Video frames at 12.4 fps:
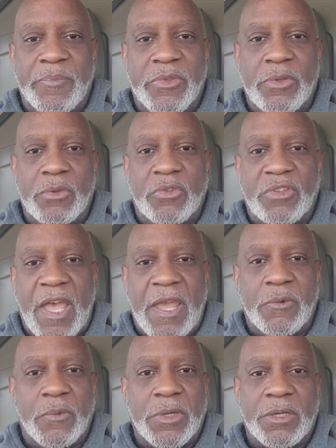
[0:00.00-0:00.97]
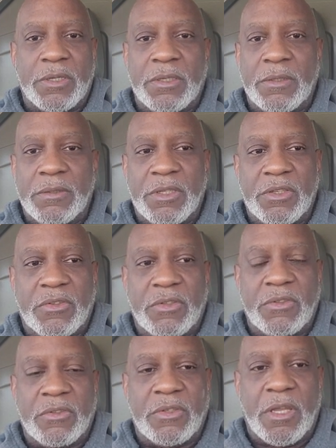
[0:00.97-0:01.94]
do side work, this
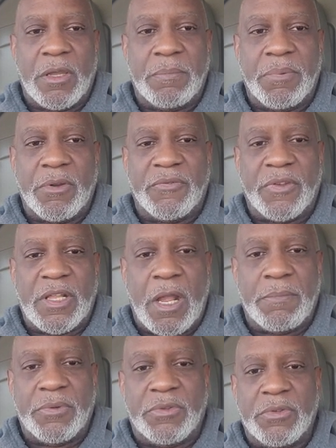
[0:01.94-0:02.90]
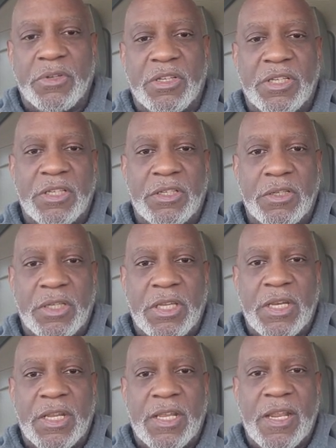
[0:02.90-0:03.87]
is a perfect opportunity to
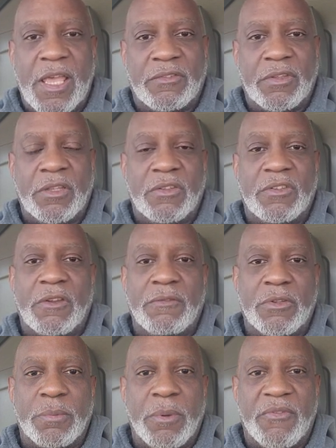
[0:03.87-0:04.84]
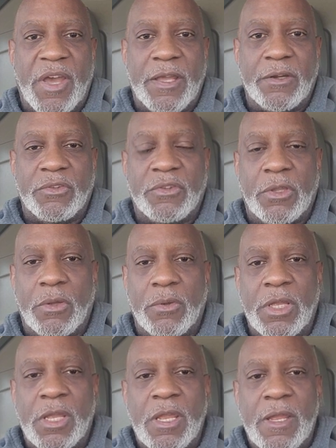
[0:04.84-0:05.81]
get in as a service provider. So
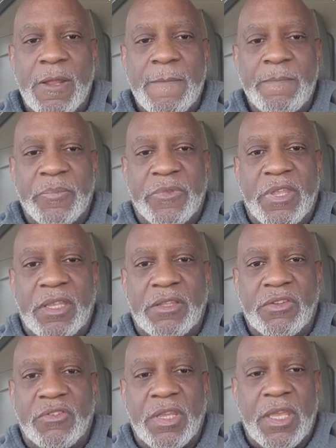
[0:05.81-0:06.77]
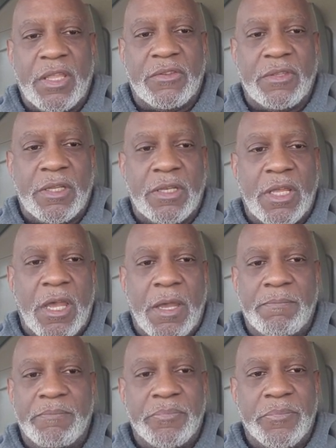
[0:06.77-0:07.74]
take the chance and
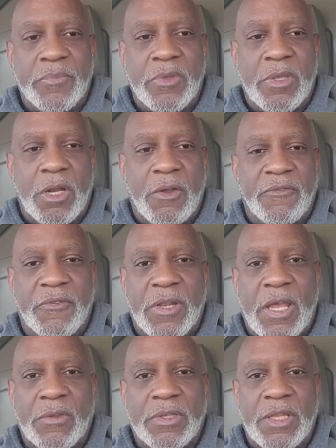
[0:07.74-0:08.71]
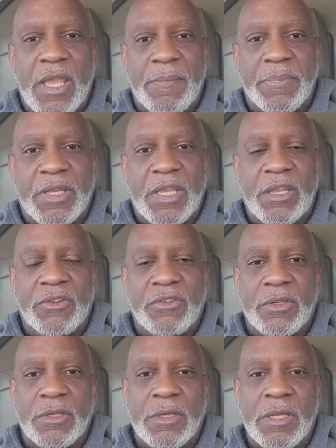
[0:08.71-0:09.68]
fill out the
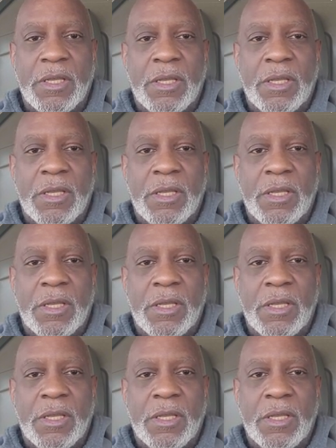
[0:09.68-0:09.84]
application.